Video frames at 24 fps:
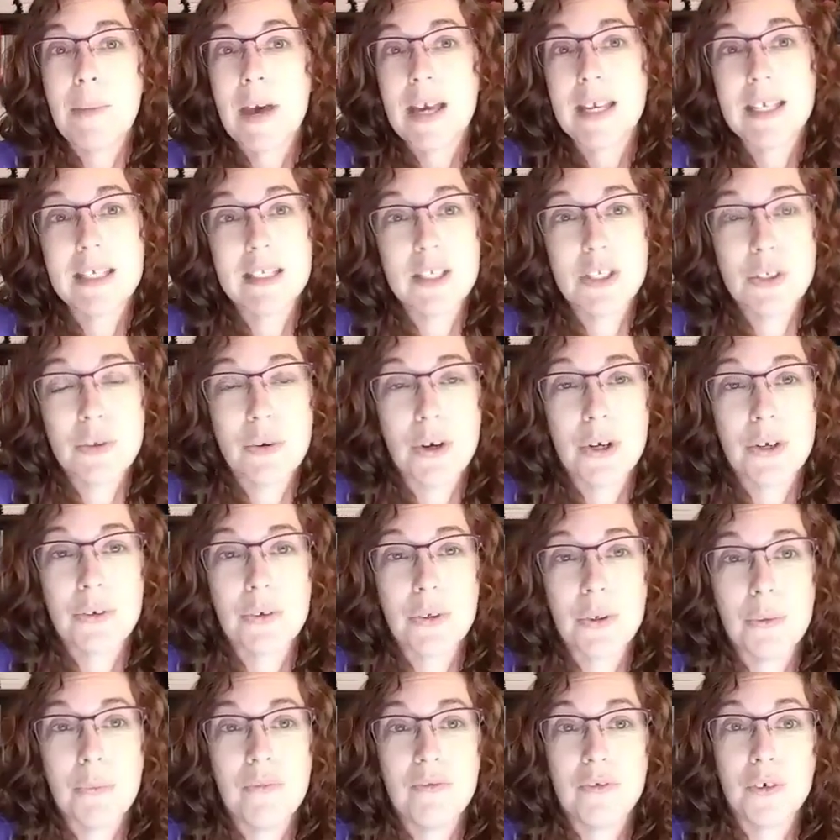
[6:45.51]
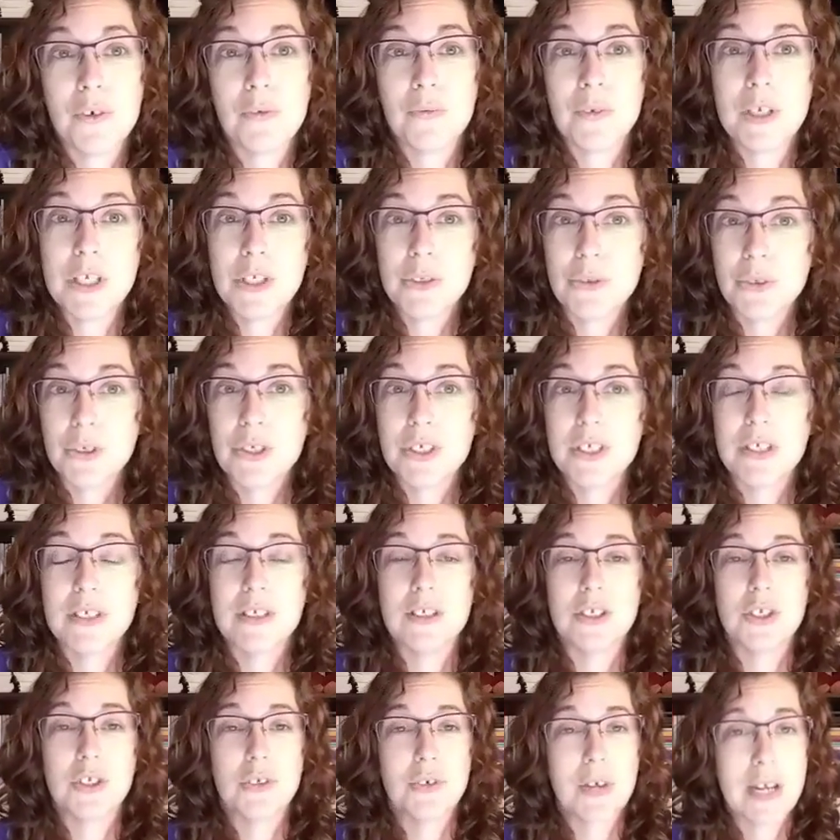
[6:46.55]
back into our group for resources
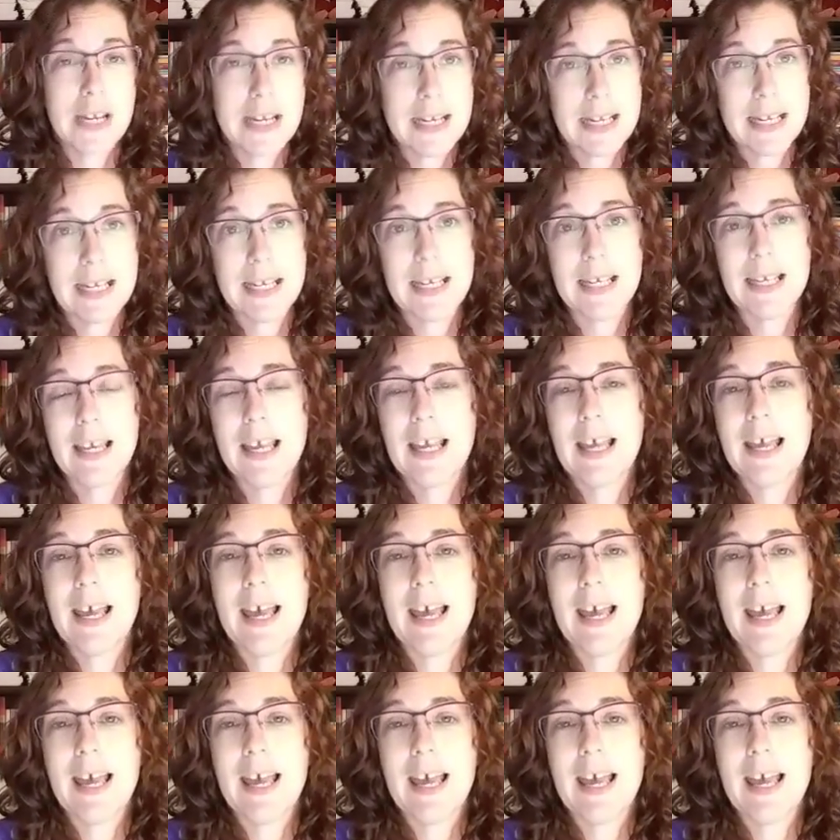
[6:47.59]
and training.